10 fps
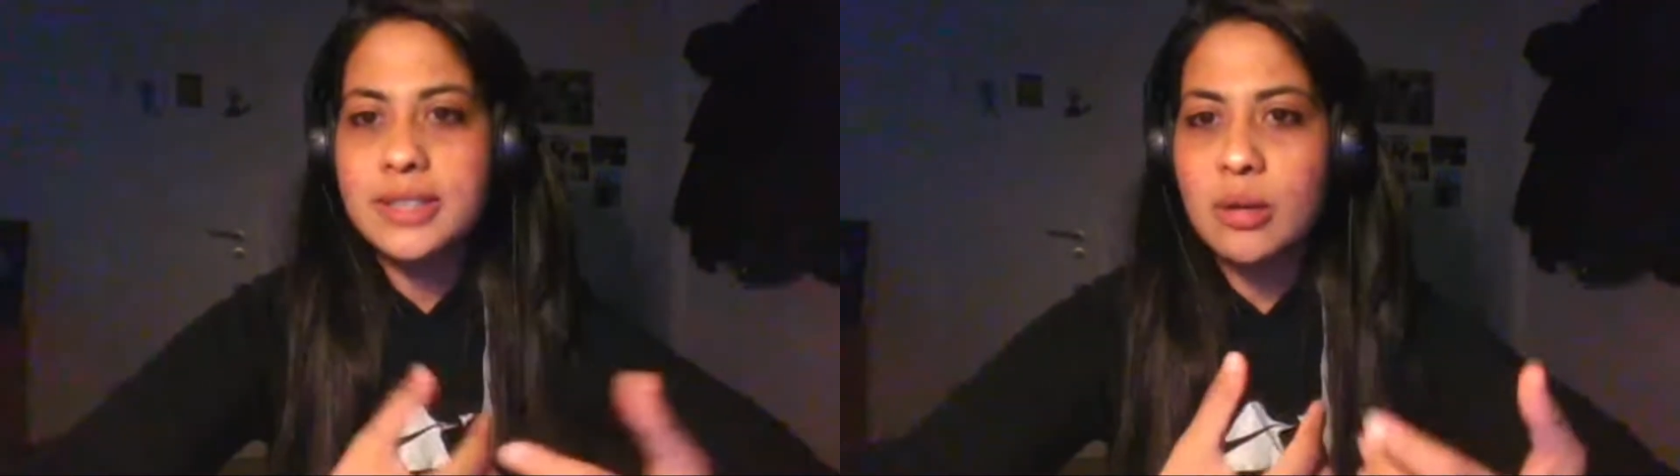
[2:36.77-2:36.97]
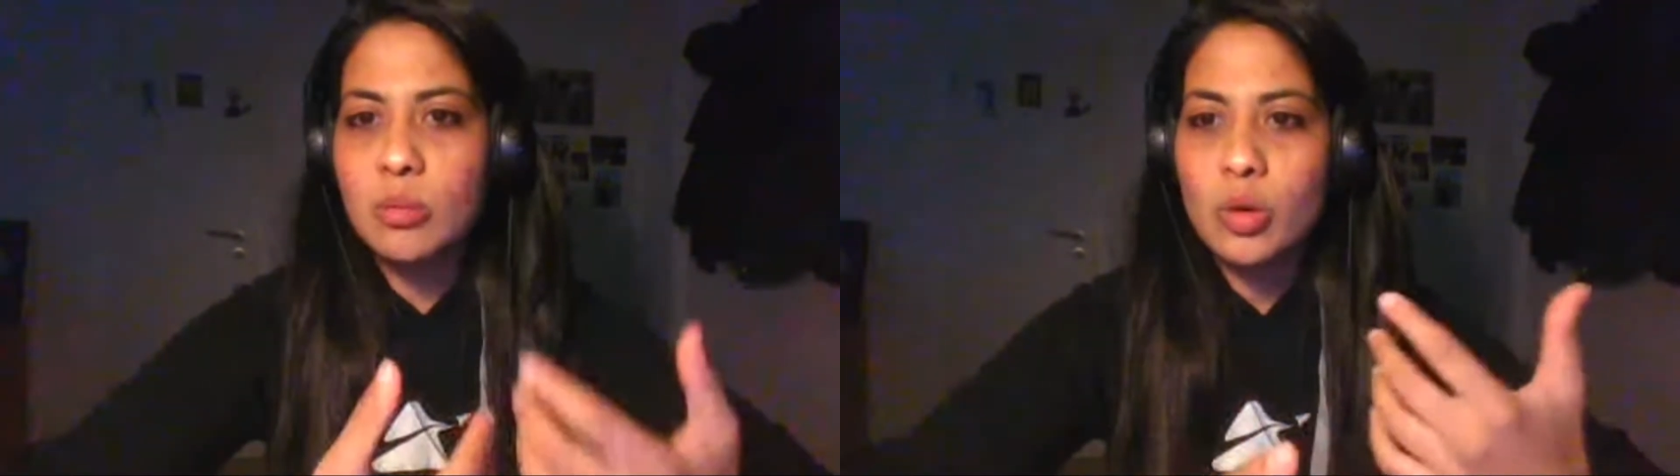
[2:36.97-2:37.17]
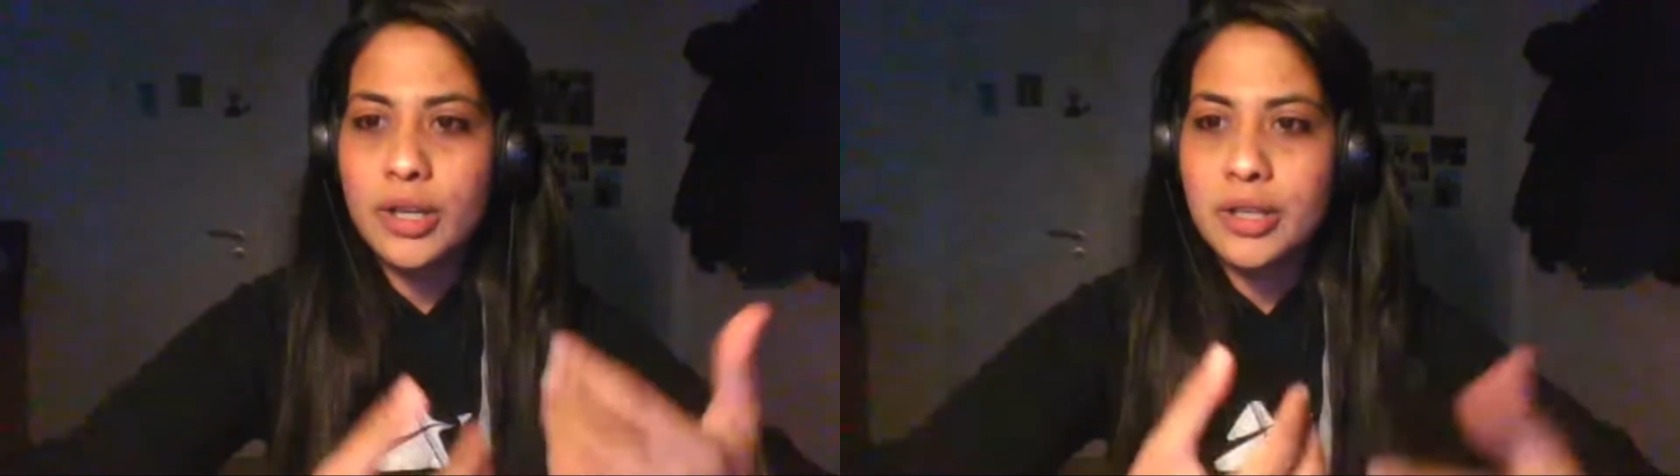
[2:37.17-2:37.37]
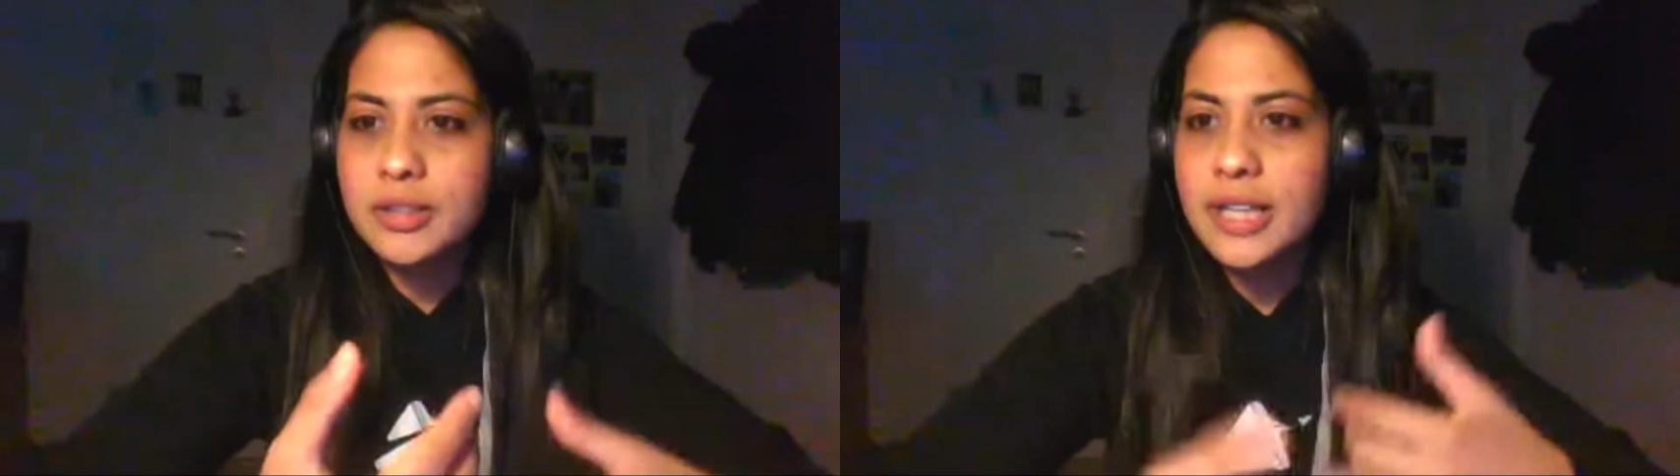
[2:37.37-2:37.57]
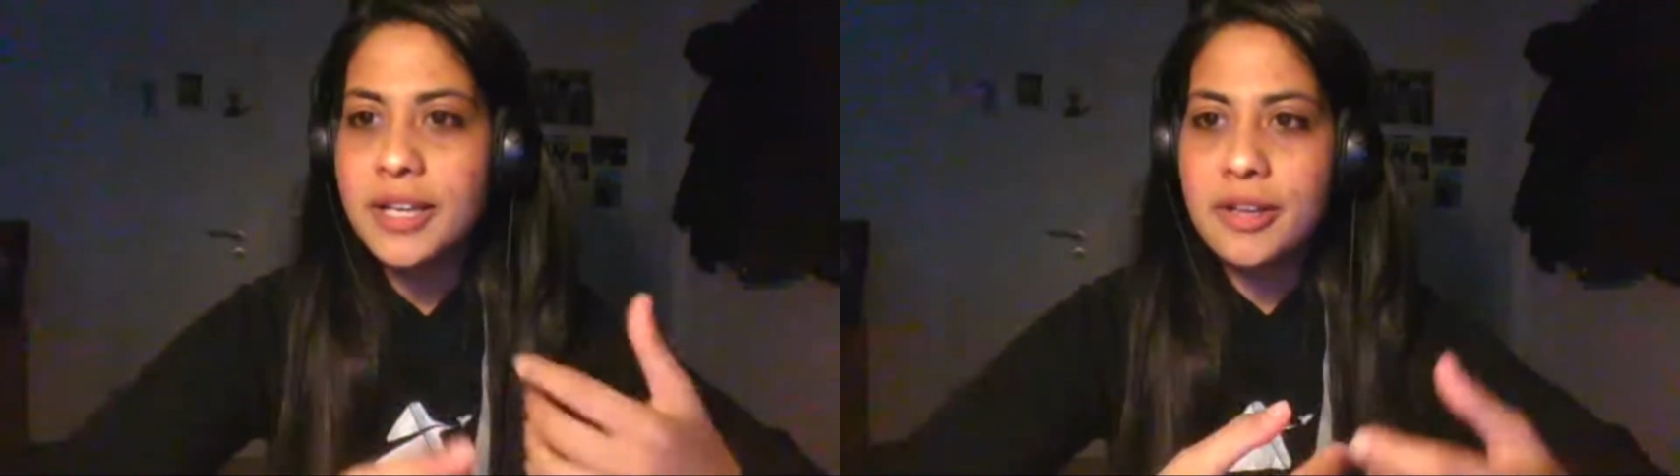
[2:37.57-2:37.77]

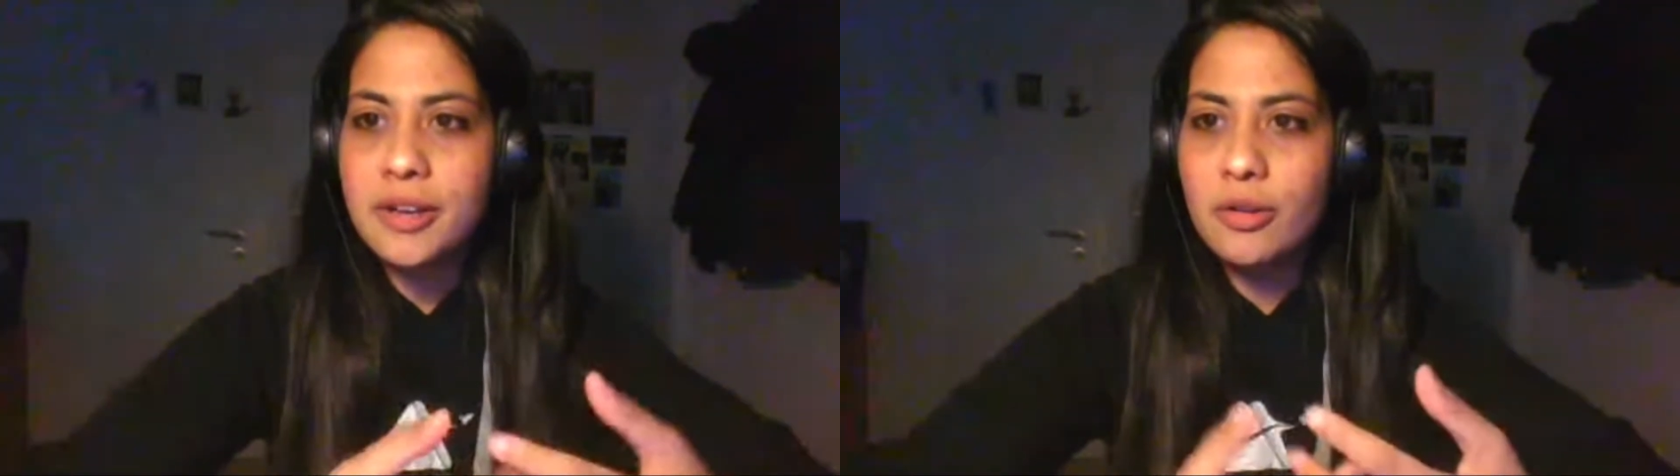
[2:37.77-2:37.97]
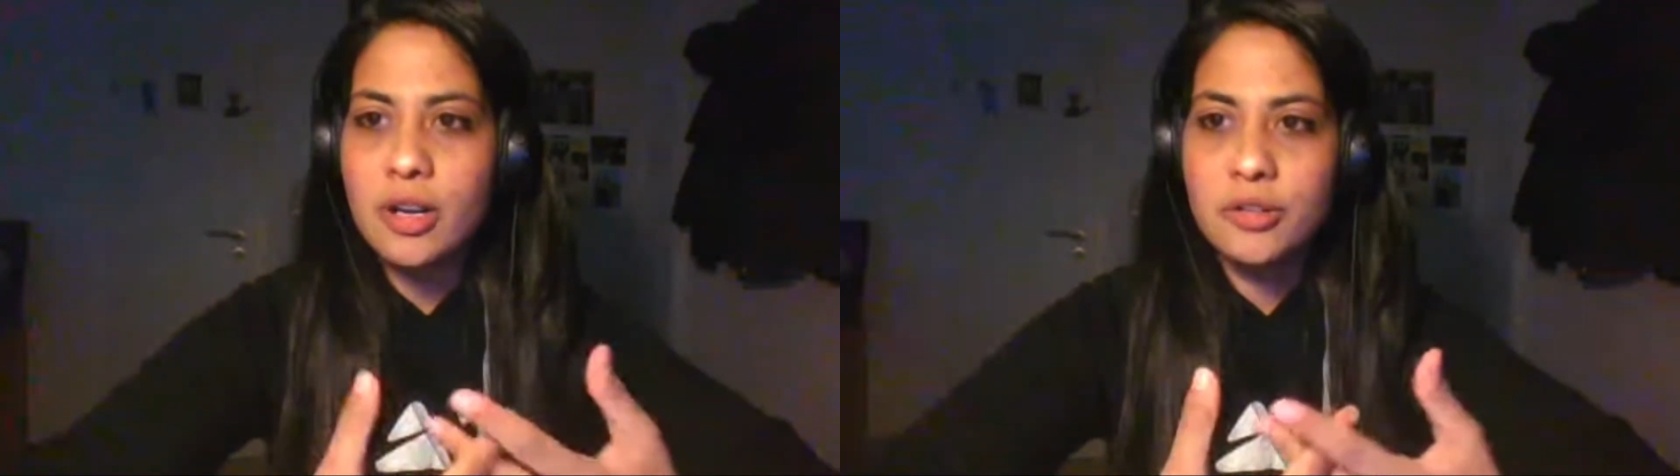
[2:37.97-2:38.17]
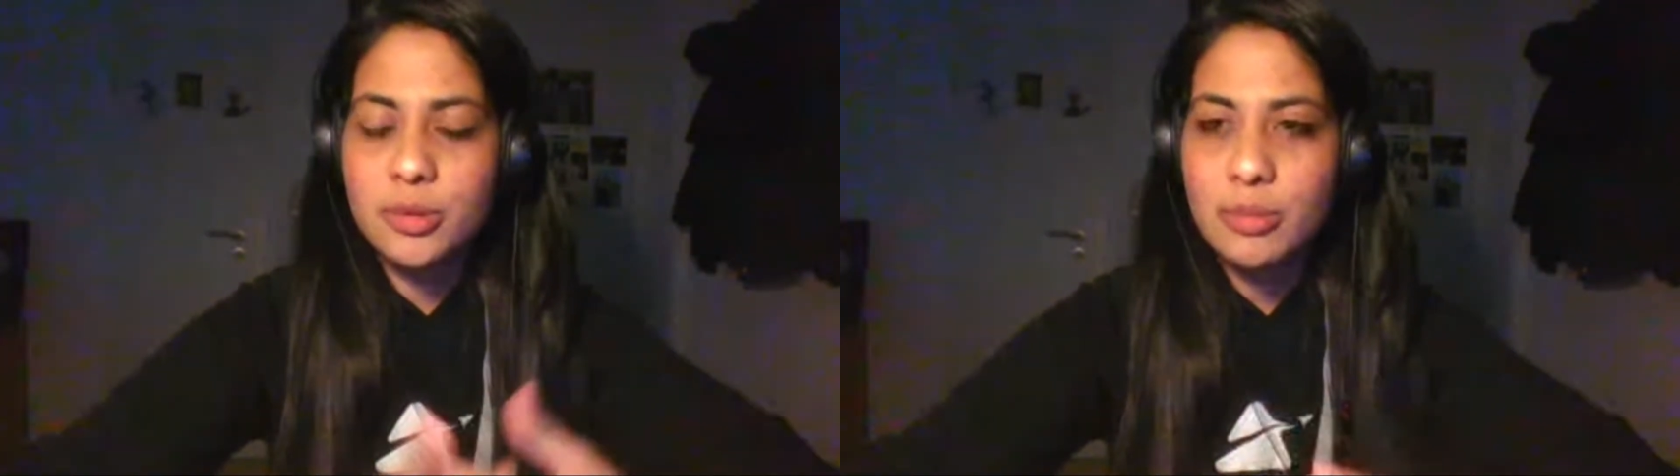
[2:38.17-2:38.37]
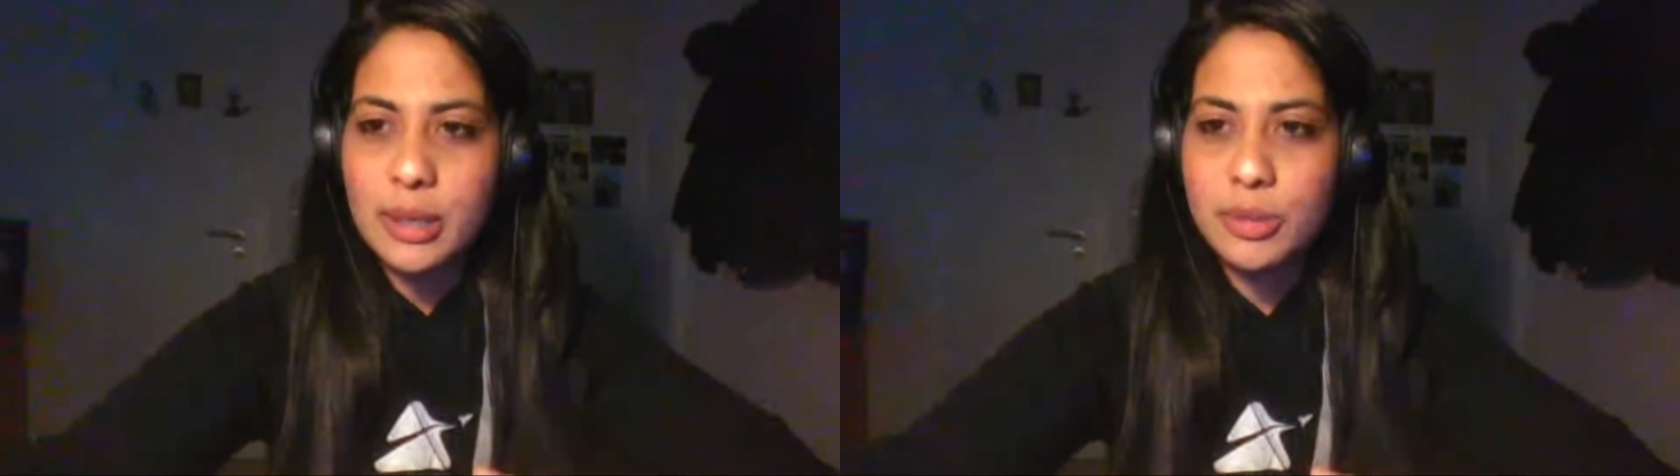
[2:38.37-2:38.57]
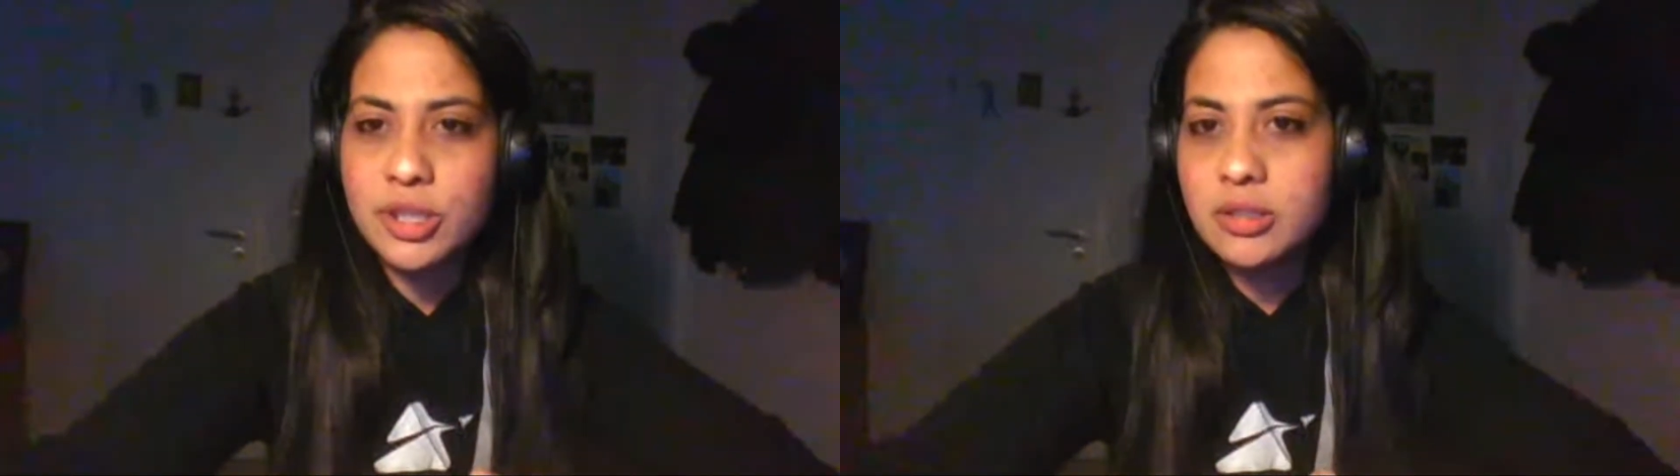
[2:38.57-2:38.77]
somewhere in and around
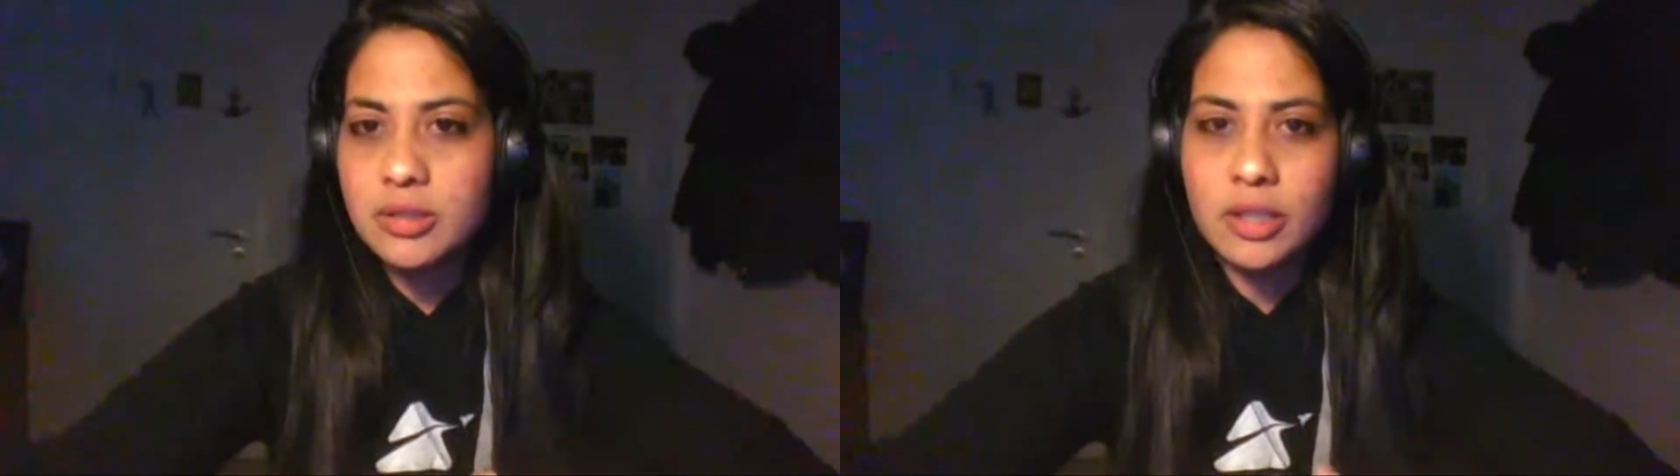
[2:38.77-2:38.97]
Bremen,